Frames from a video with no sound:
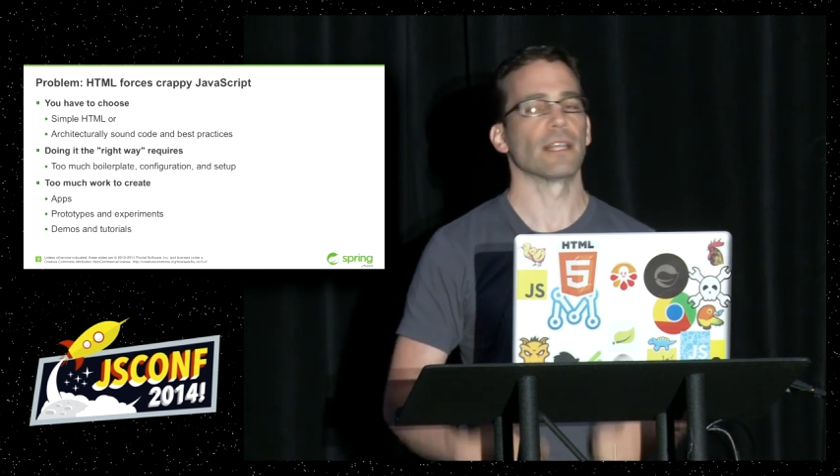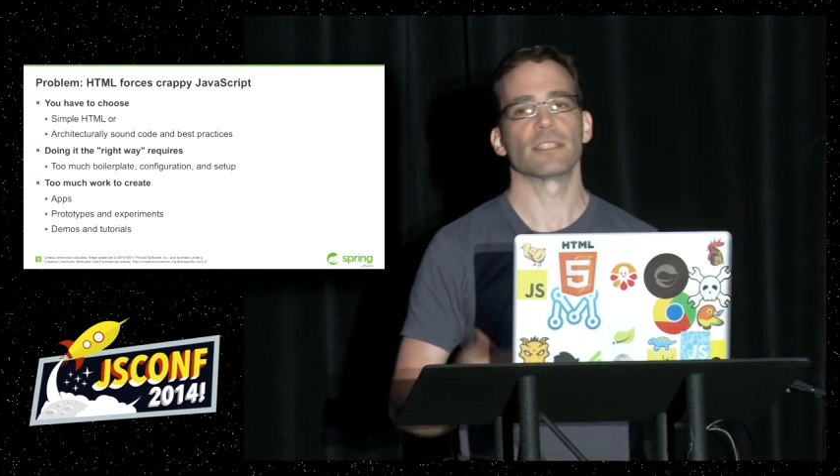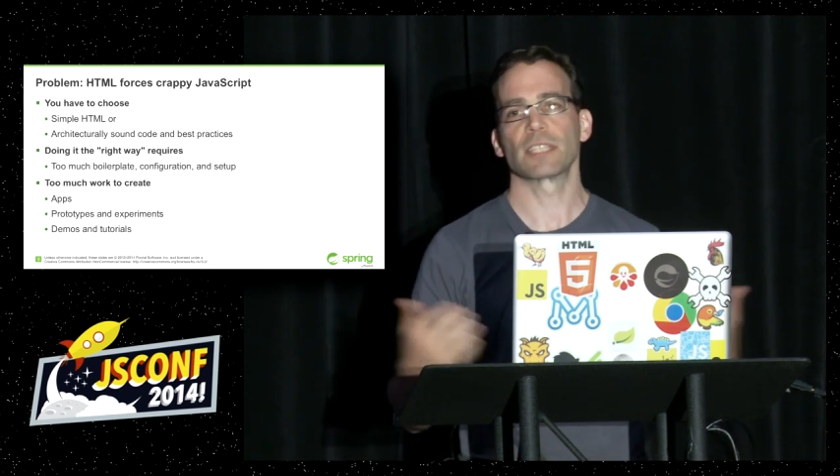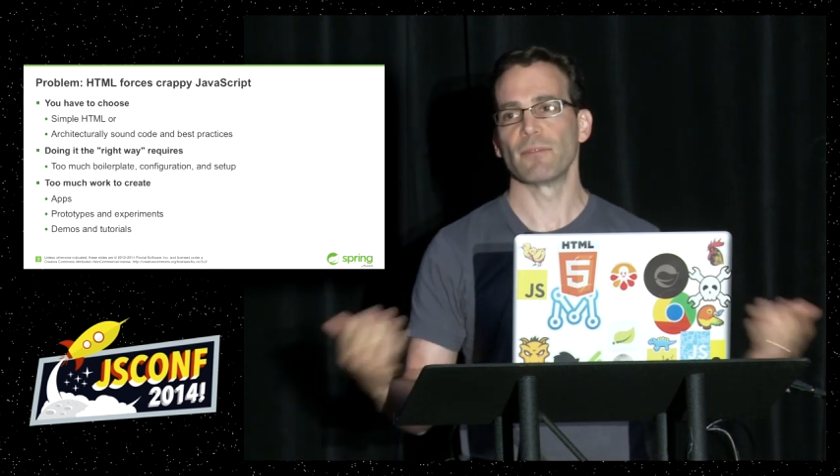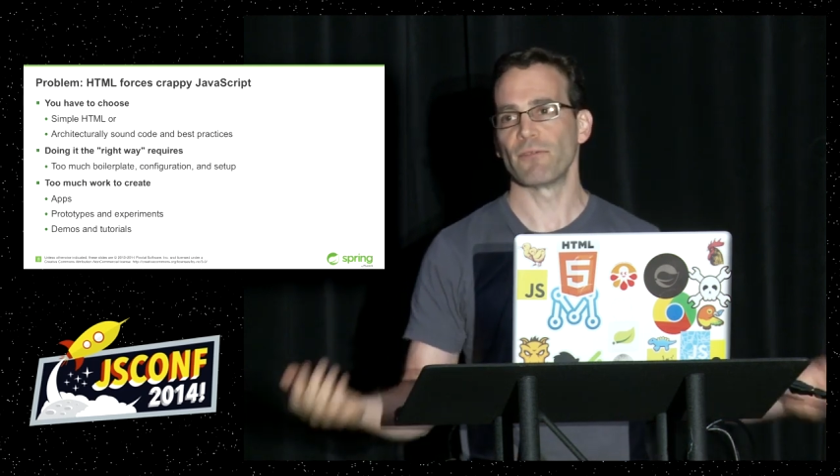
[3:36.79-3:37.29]

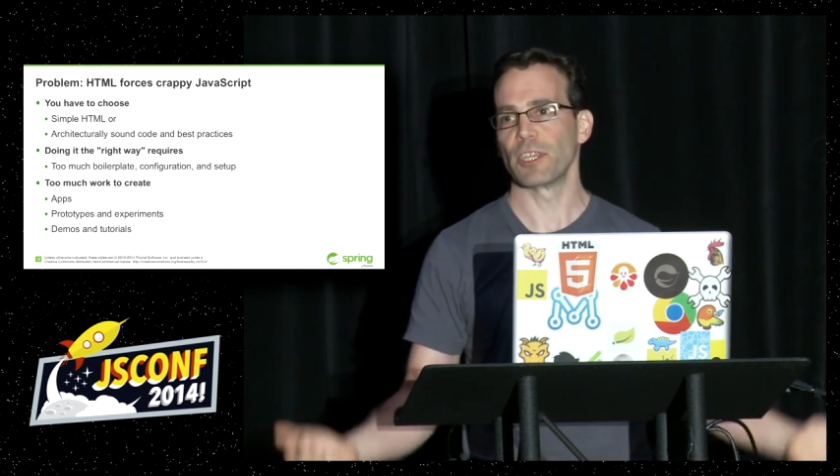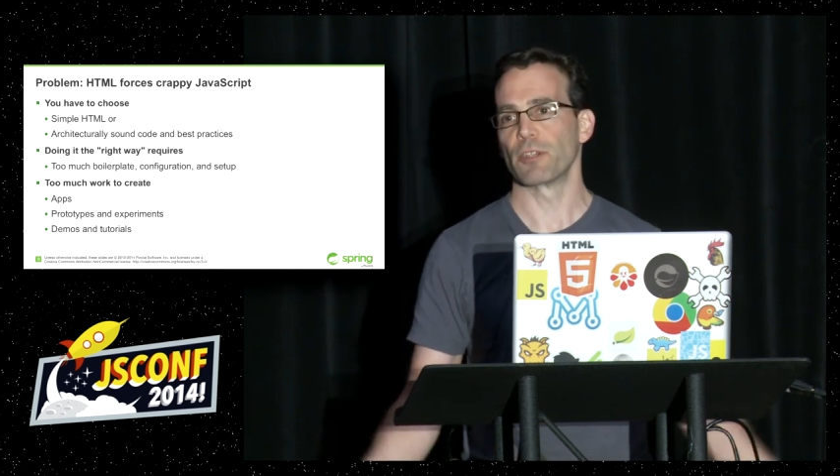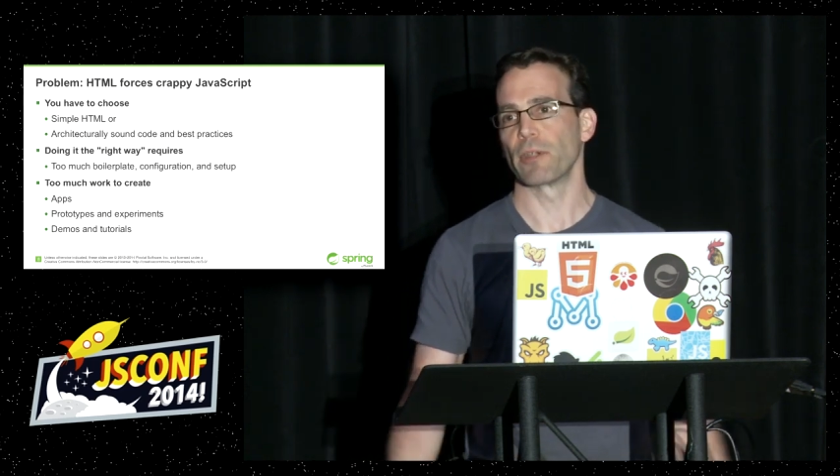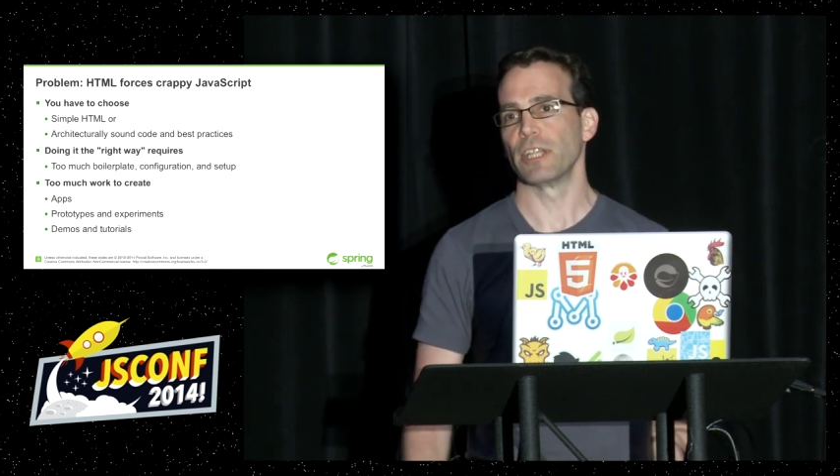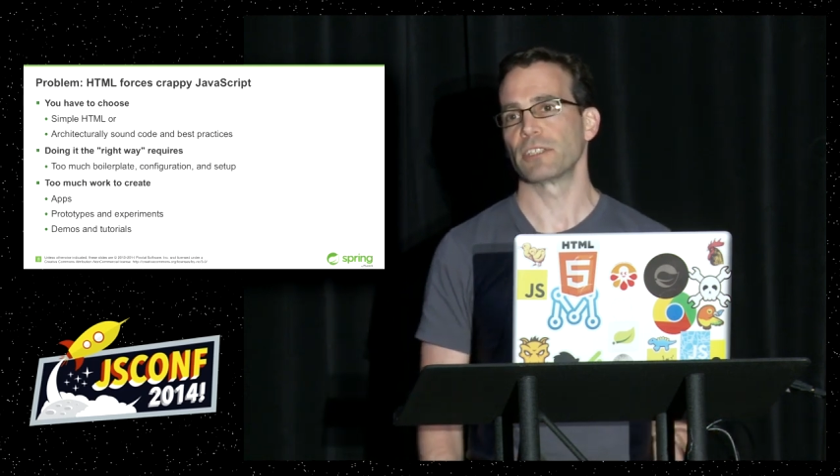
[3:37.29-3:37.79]
lots of
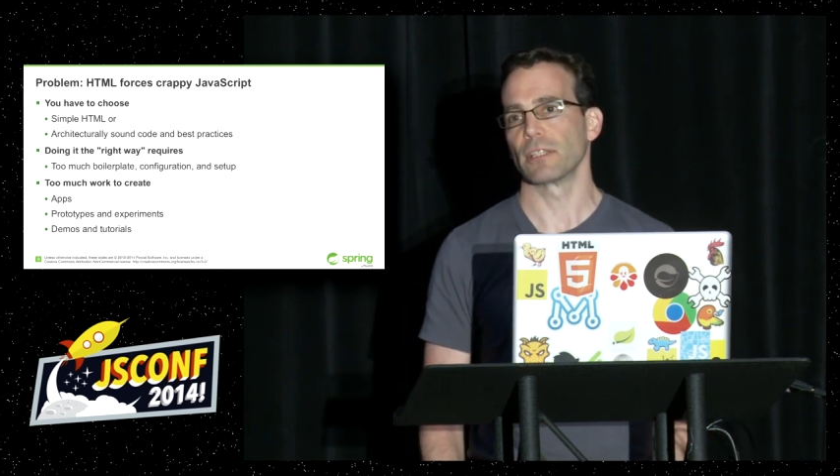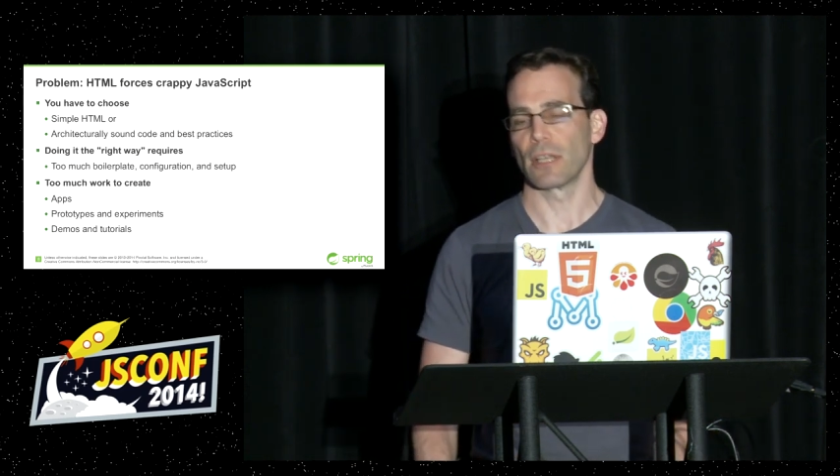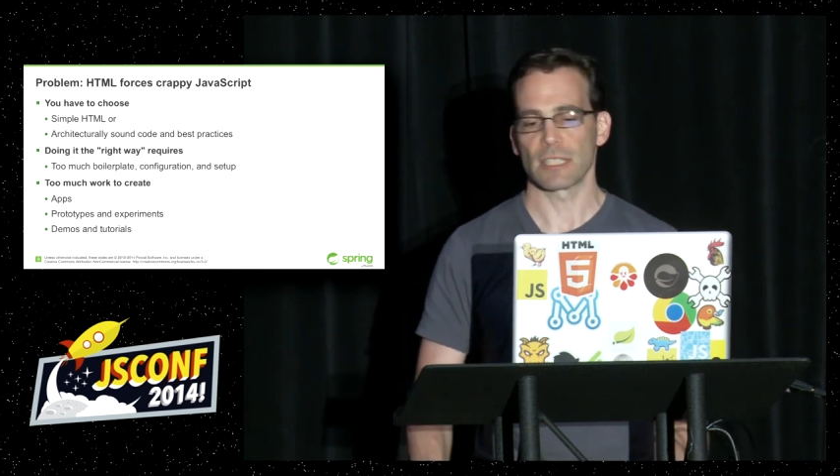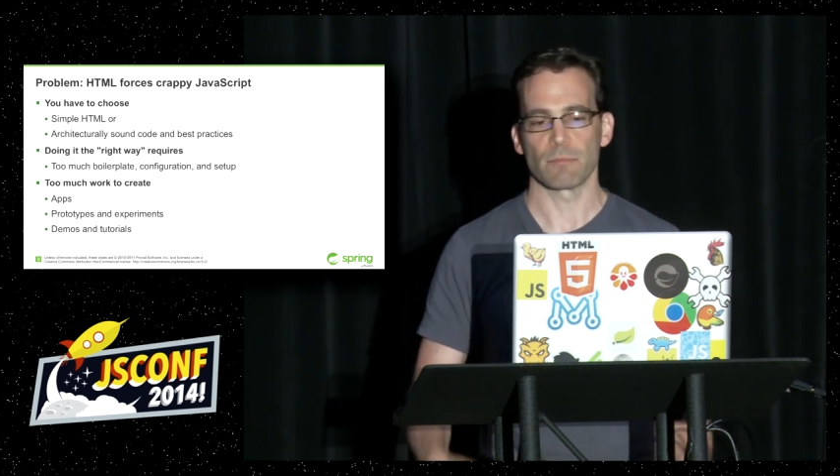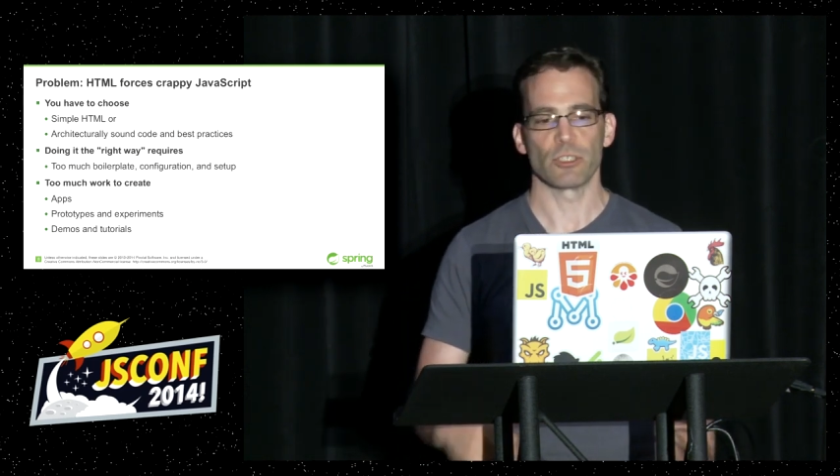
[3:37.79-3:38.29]
configuration,
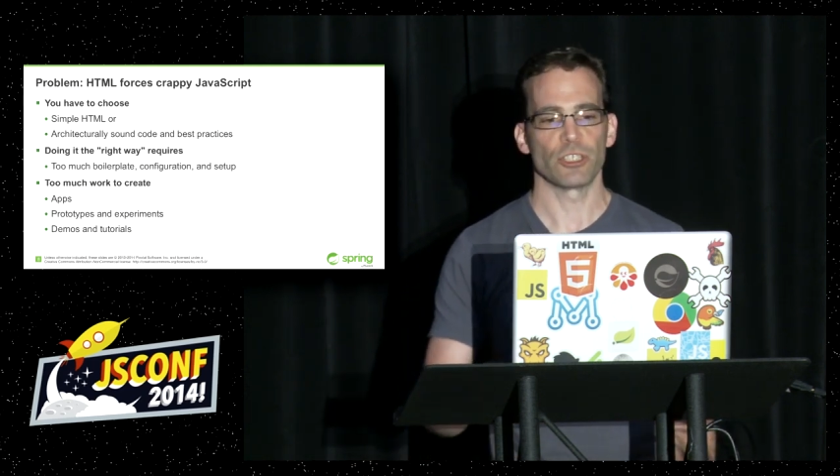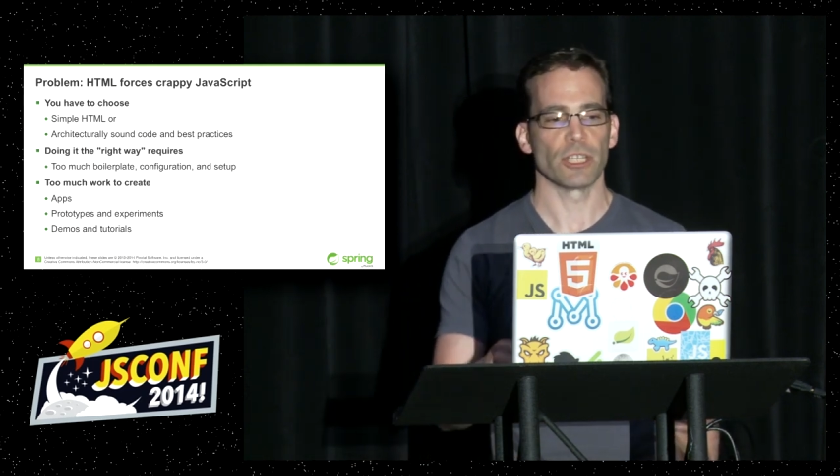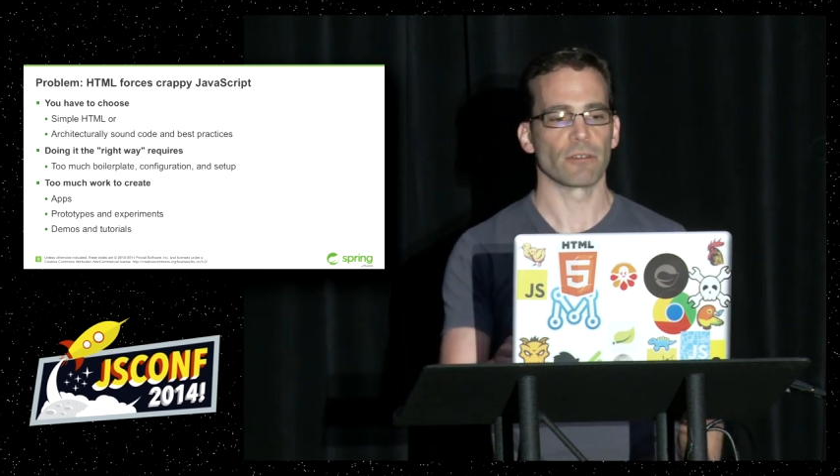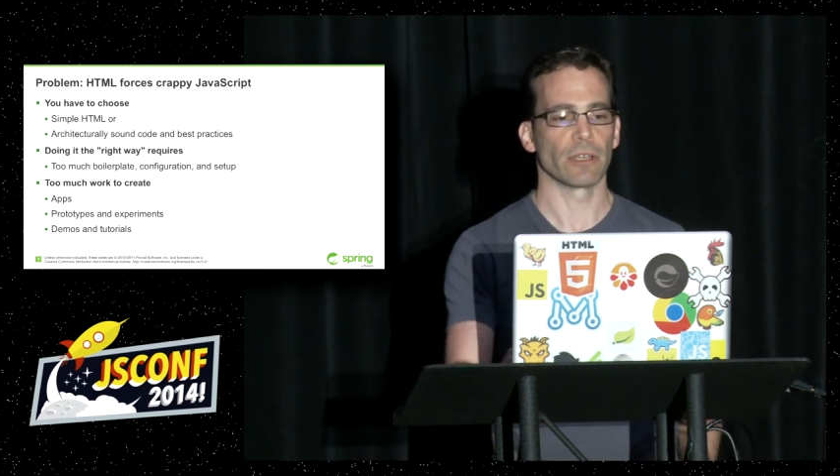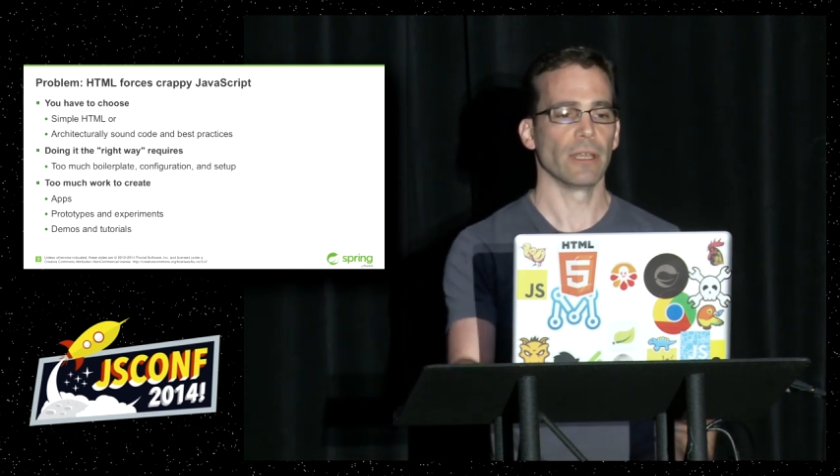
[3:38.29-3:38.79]
lots of
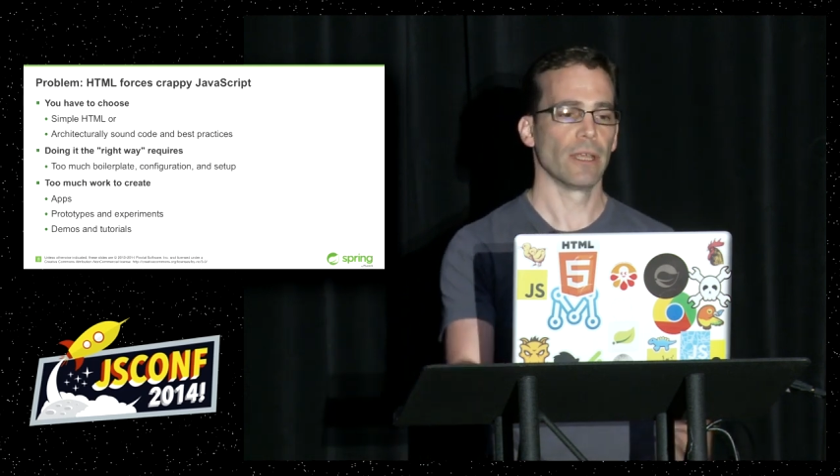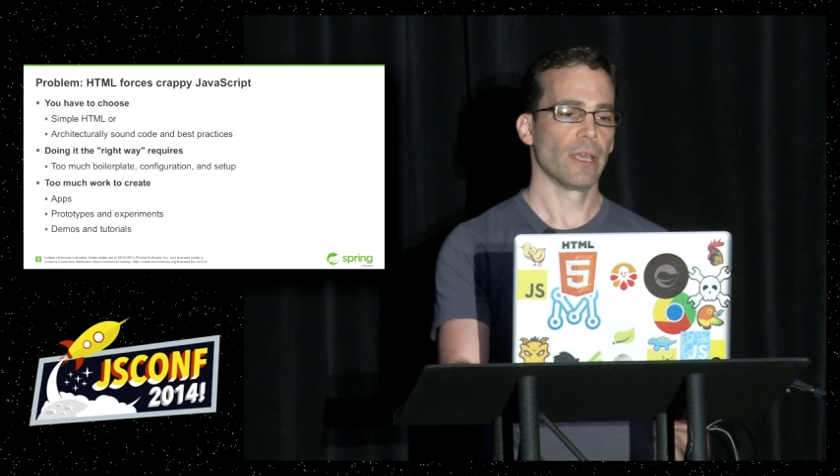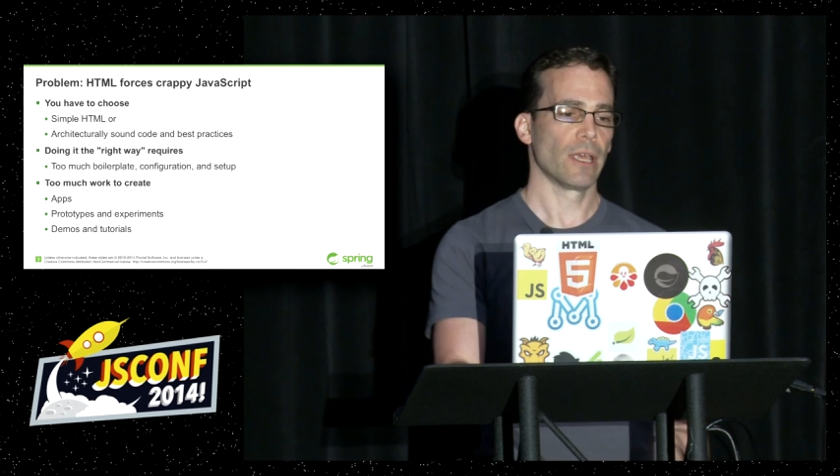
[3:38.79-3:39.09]
machinery,